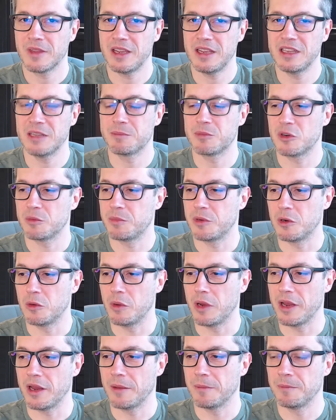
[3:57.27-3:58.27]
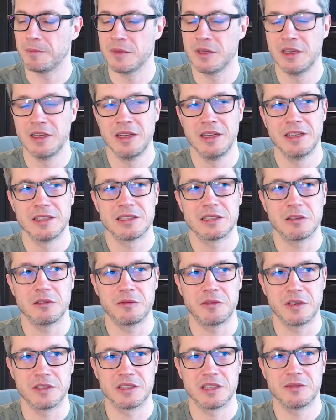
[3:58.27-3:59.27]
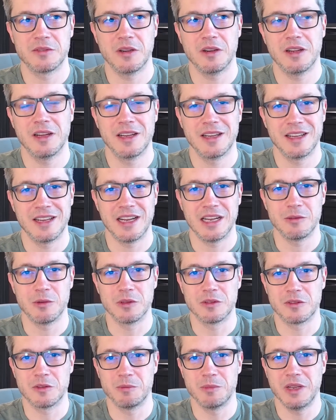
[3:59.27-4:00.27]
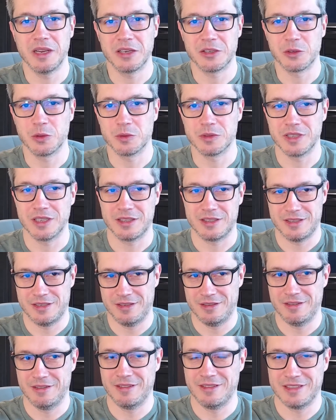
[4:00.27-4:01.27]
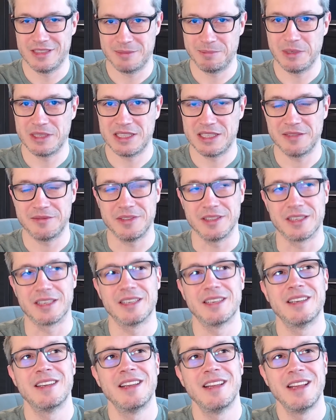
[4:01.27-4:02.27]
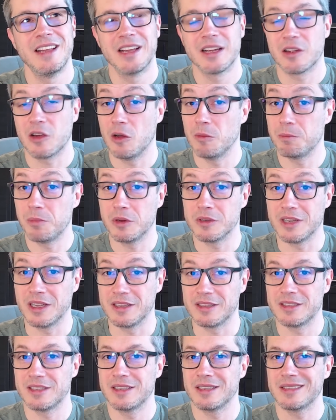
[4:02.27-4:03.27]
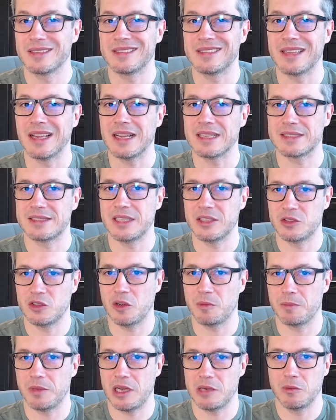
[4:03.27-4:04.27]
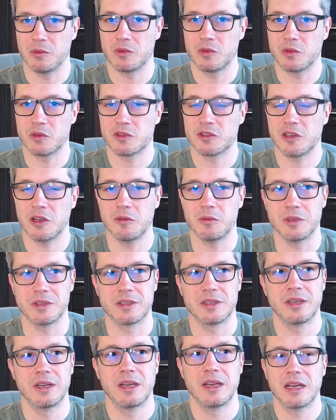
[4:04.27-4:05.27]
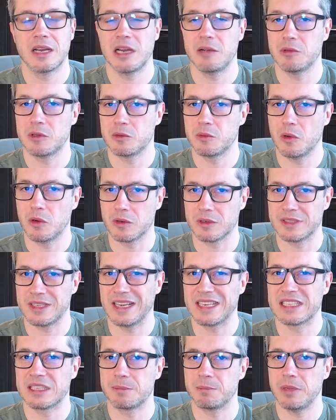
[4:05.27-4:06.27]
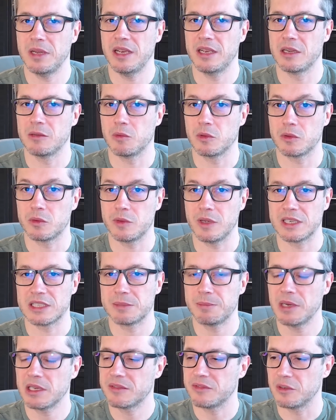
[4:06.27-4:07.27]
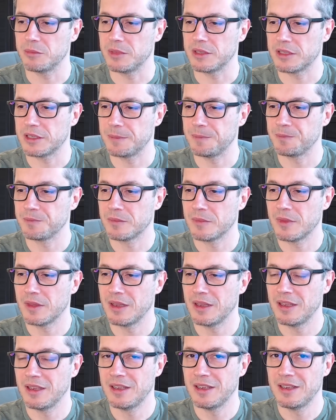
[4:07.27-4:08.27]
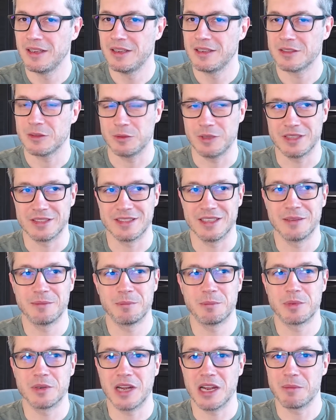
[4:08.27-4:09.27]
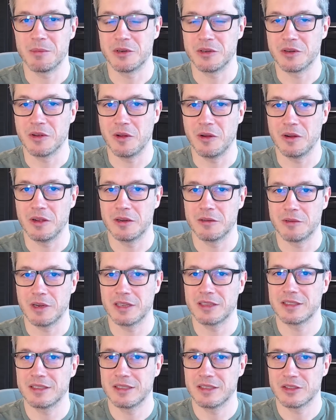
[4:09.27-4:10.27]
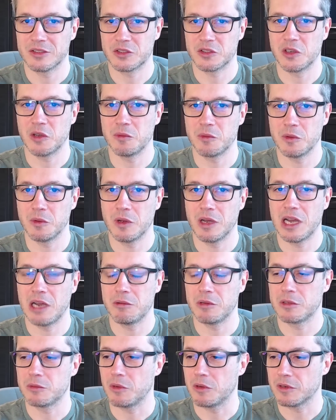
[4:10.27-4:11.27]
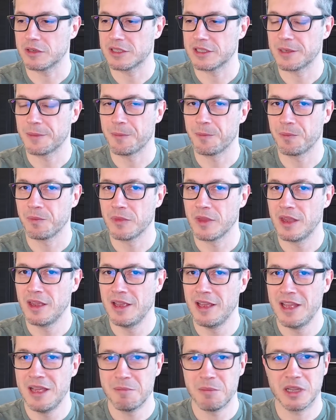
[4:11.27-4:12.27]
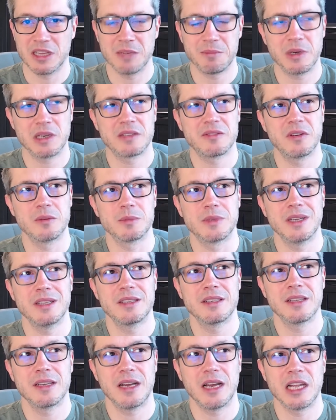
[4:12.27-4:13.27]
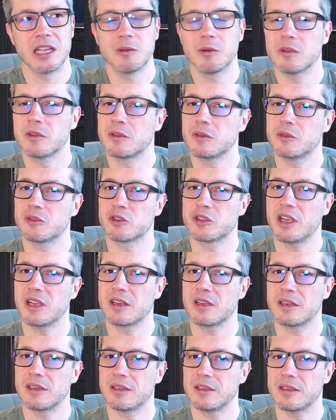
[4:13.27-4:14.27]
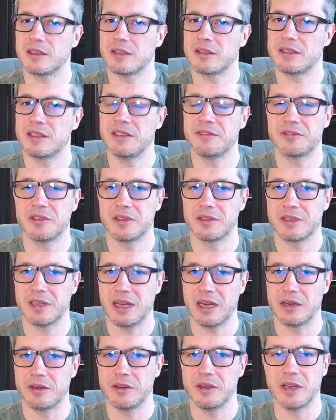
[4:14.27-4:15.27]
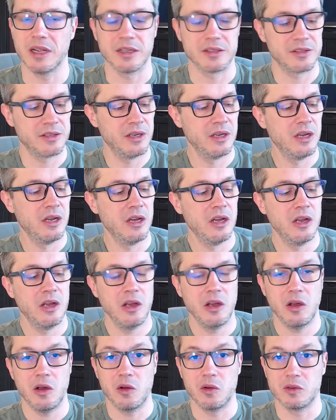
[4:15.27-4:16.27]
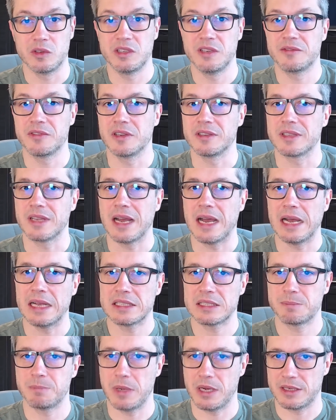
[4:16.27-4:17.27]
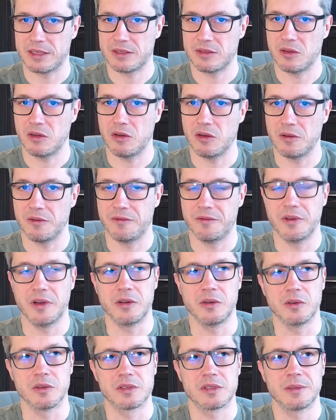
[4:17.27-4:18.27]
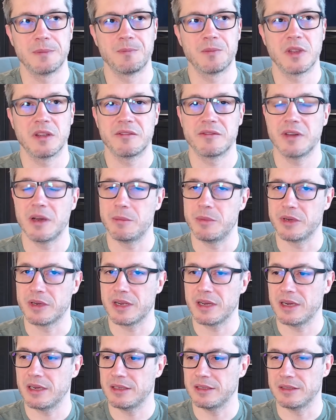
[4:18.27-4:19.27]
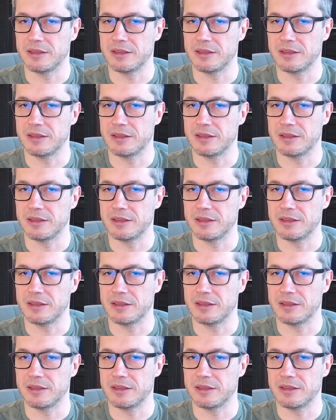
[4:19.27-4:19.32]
in a proper way. So first of all, I want to make sure that specific component does the job. I want to show it how it works, explain what to expect from it. So that's the primary goal, right? Show you how it works. But apart from that, I want to check different areas or different aspects of various Fabric